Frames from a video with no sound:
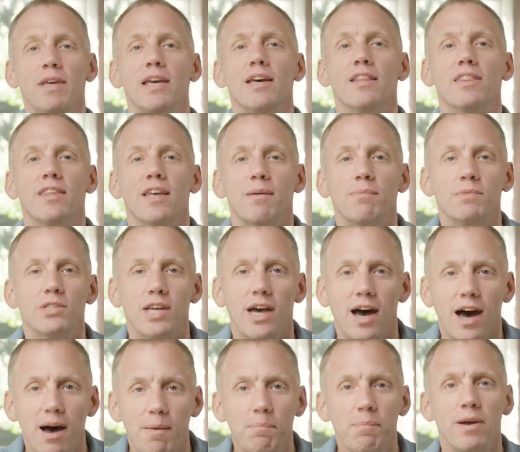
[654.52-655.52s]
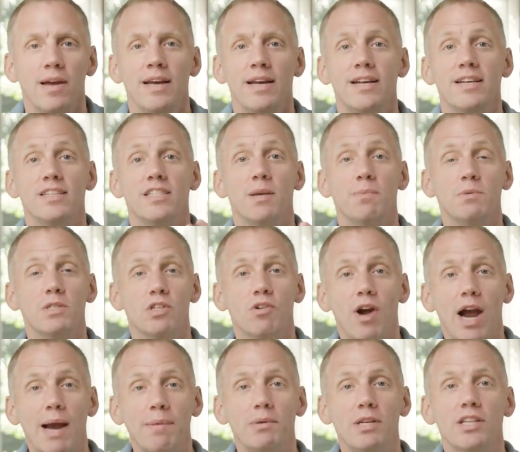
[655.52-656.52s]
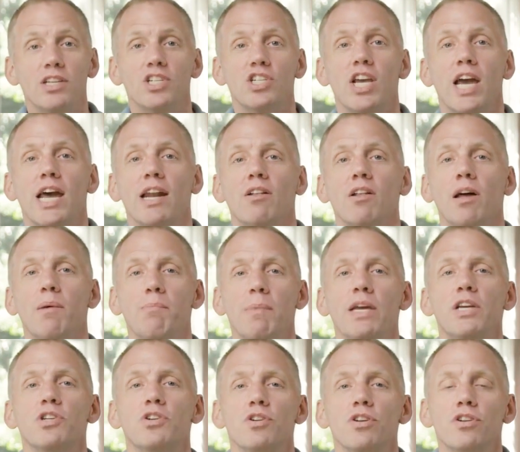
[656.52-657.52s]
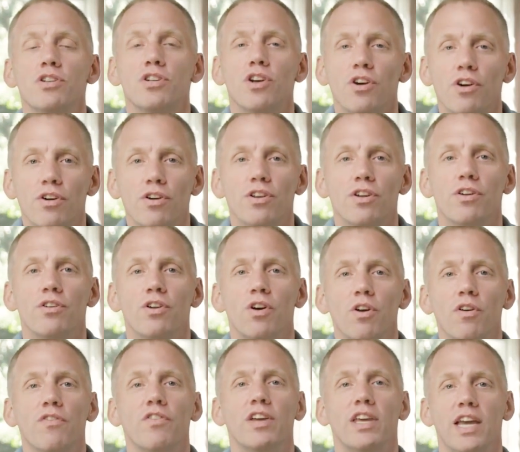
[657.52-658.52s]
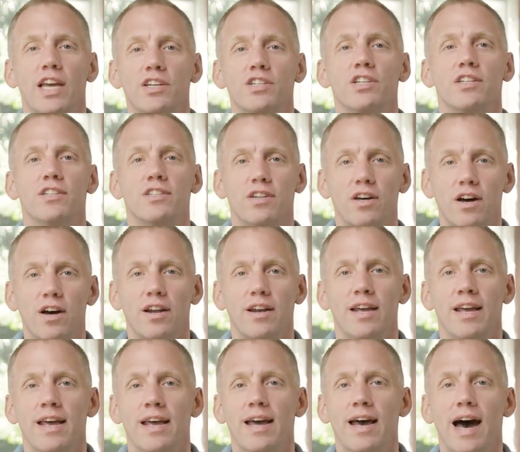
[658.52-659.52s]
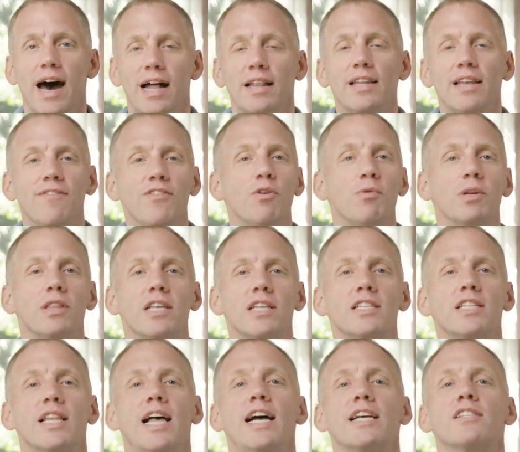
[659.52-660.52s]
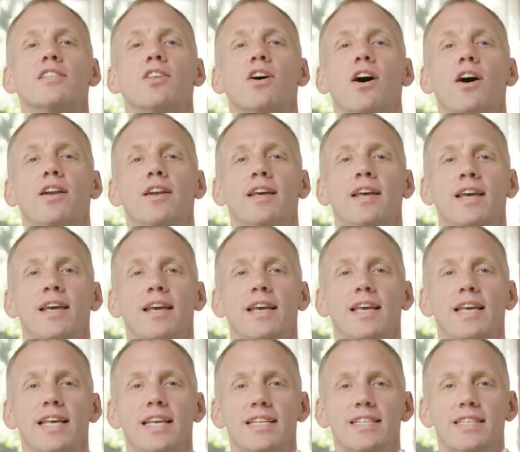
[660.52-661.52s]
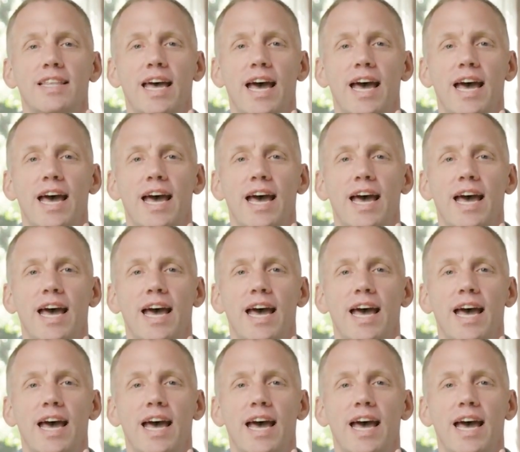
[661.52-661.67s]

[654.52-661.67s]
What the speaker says: me a thumbs up, subscribe to the channel, and make sure you turn your notifications on. I'll leave you with this last thought, is